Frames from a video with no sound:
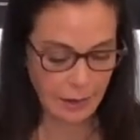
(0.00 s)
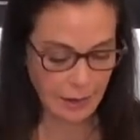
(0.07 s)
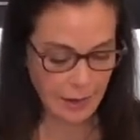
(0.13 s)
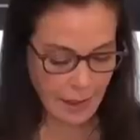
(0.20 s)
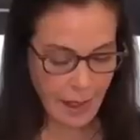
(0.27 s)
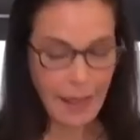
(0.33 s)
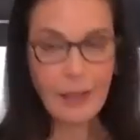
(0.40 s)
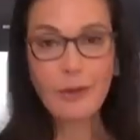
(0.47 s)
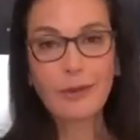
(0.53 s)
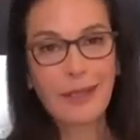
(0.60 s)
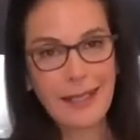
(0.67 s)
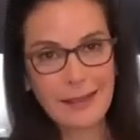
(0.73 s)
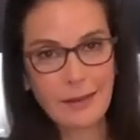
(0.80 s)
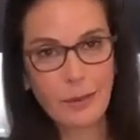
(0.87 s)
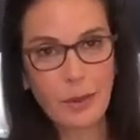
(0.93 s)
I don't
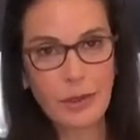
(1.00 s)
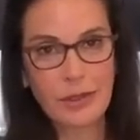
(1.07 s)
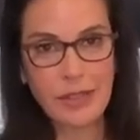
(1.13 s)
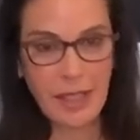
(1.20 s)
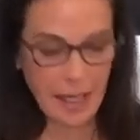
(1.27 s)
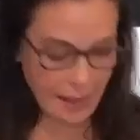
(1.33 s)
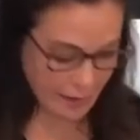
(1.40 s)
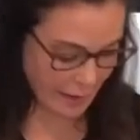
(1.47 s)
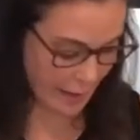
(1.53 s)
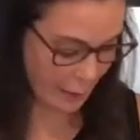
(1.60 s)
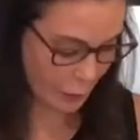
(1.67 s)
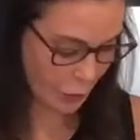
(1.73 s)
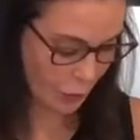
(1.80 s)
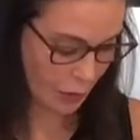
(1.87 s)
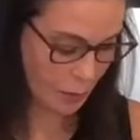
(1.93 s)
like the word diet
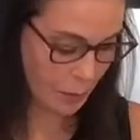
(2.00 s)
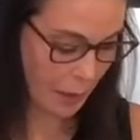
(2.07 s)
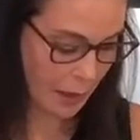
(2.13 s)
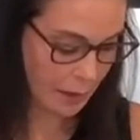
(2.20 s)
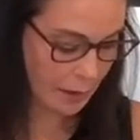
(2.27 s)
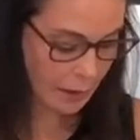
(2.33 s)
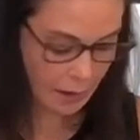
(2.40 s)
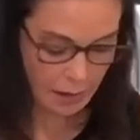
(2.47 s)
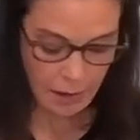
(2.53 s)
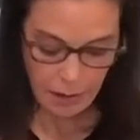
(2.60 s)
actually, but